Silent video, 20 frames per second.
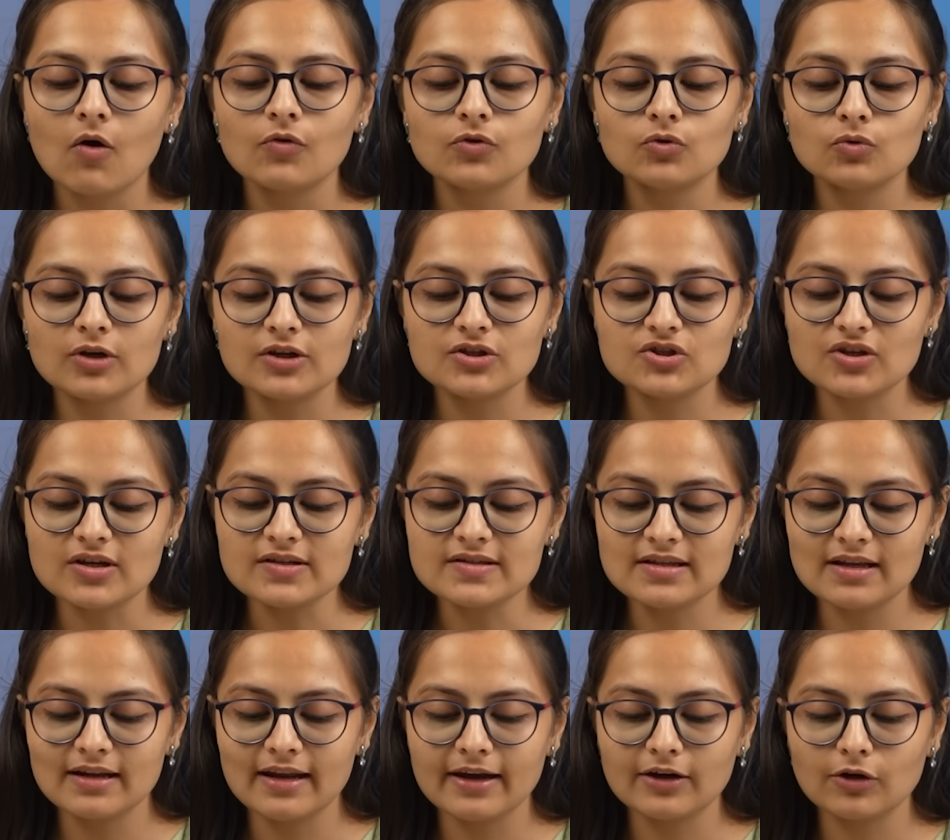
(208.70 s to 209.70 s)
you can just
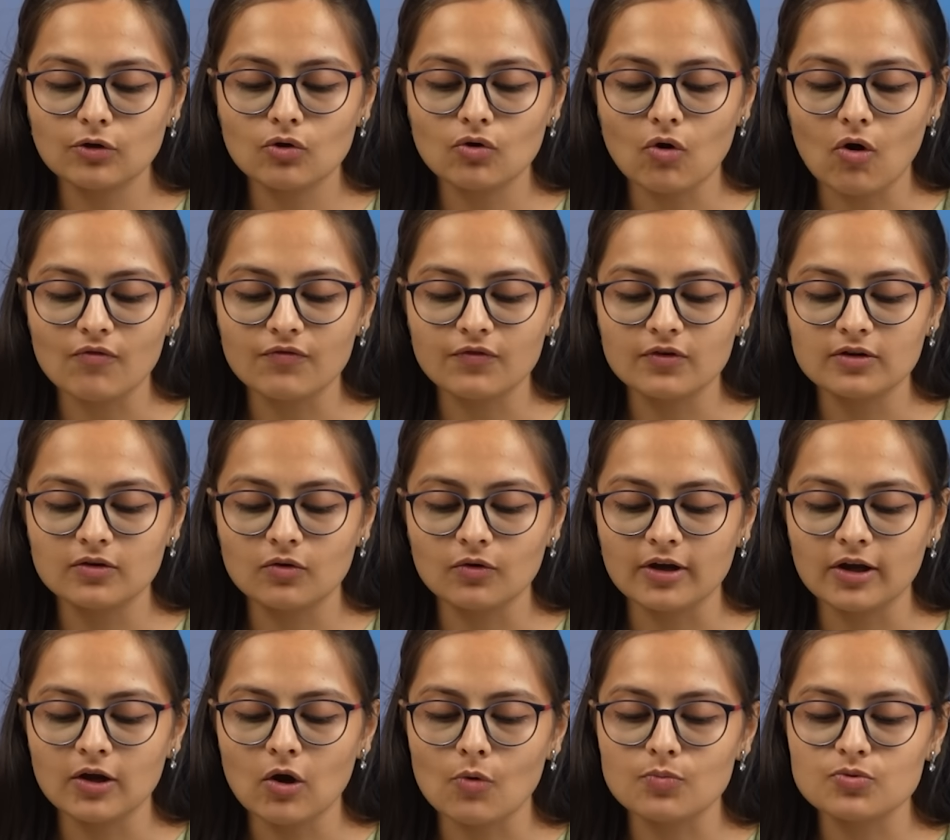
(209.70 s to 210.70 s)
select your offer
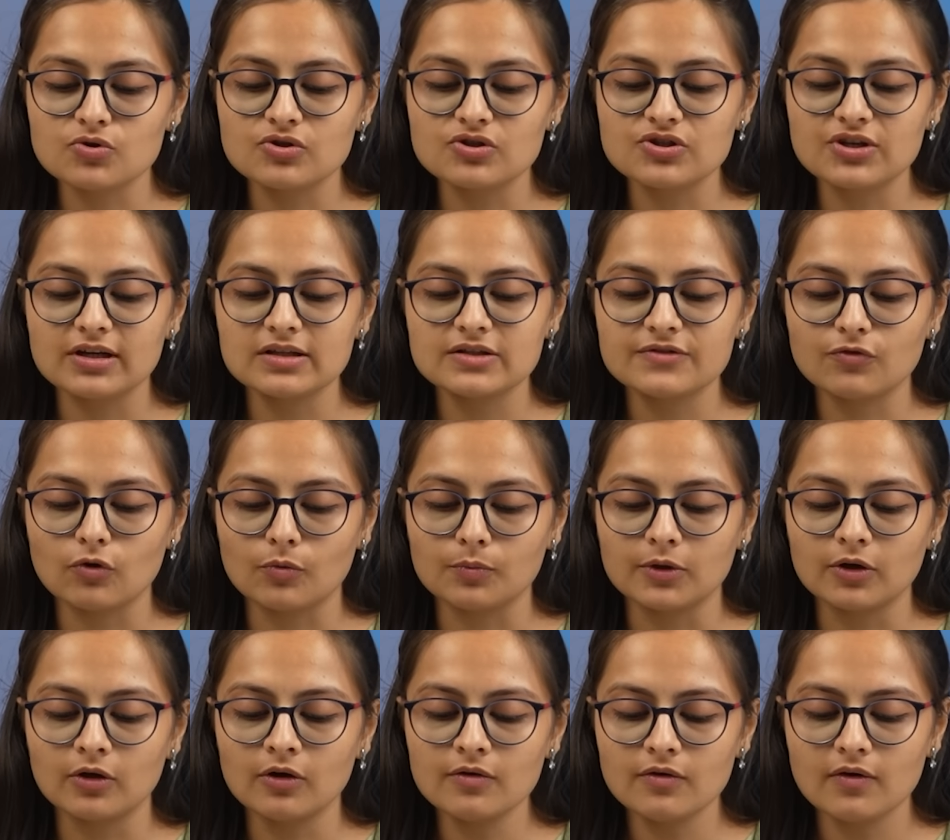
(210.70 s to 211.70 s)
okay option chains from
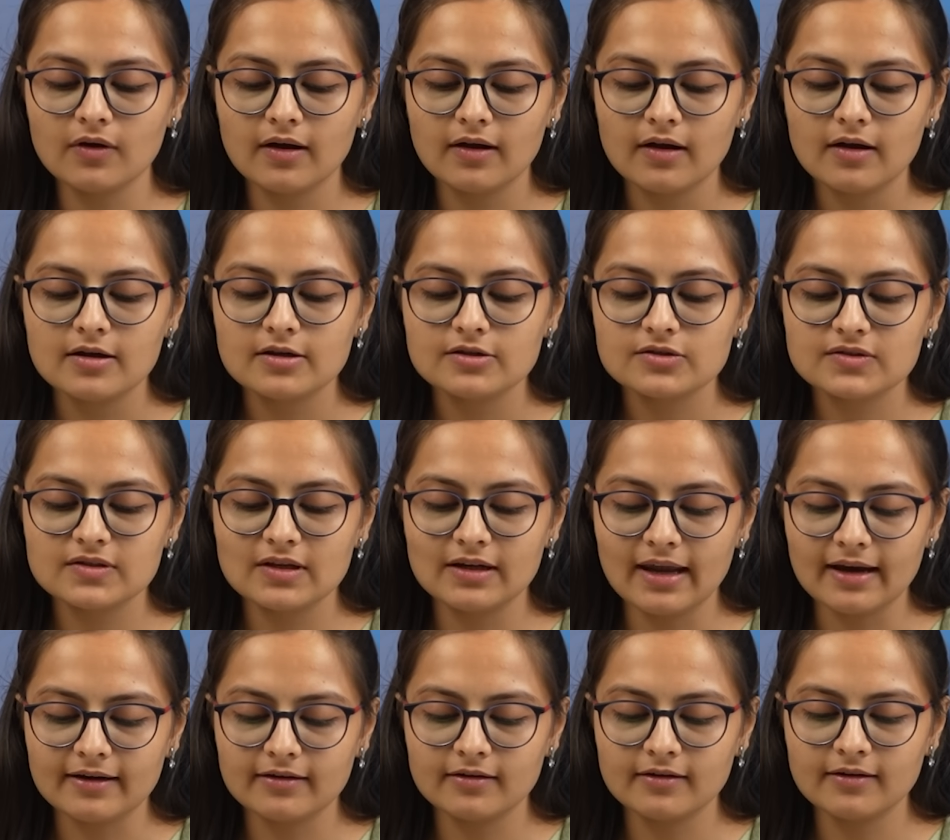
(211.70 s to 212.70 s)
here
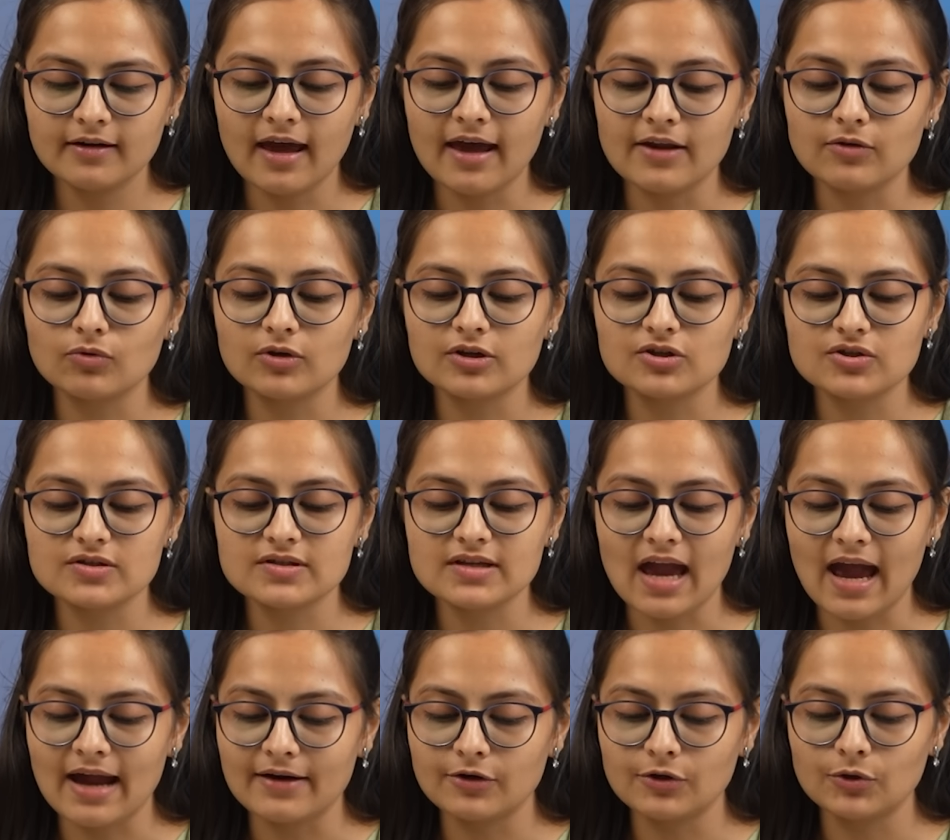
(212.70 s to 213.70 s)
select it and you can just
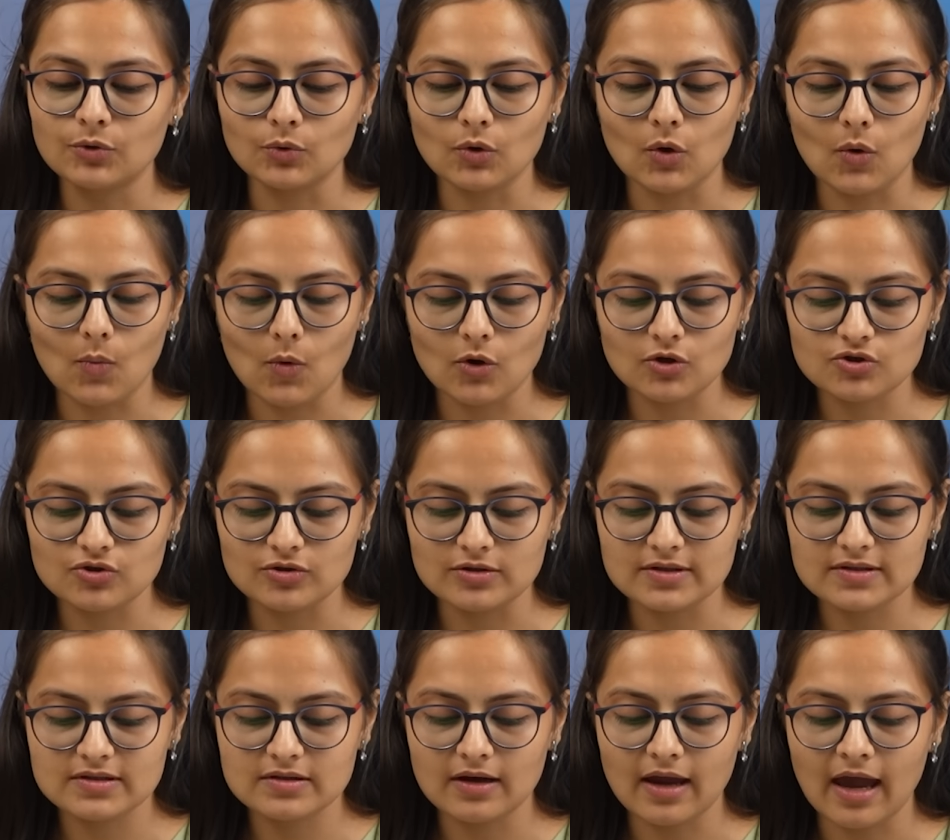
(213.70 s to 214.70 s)
add it to your watch
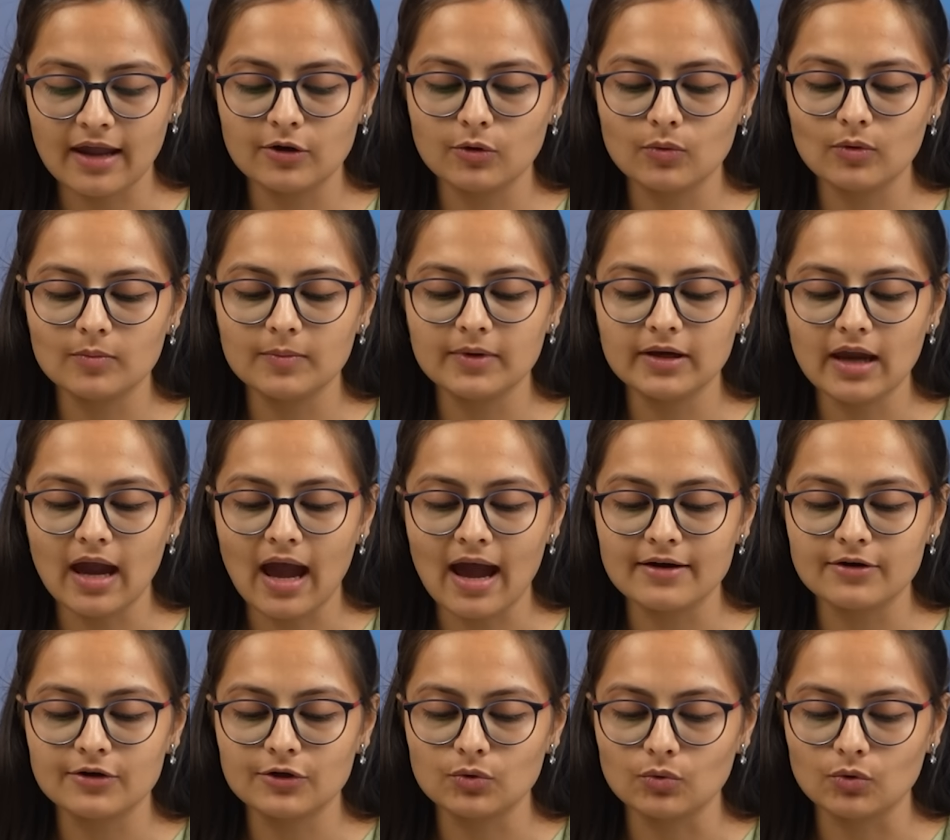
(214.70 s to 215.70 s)
list and it will be
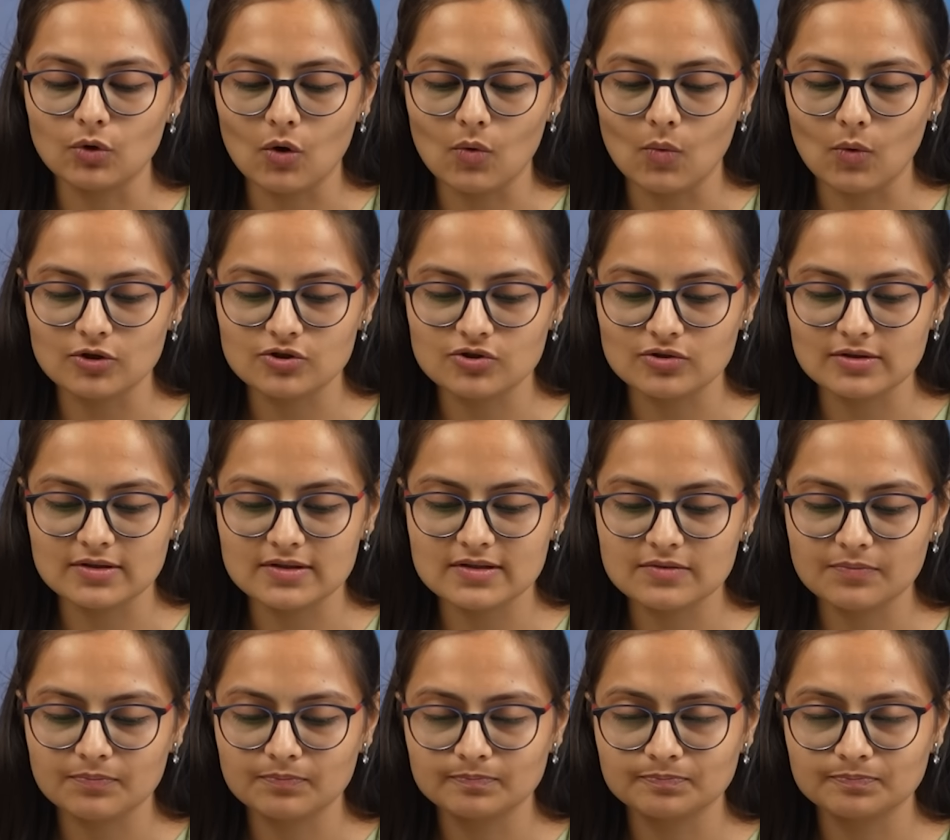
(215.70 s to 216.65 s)
added to your watch list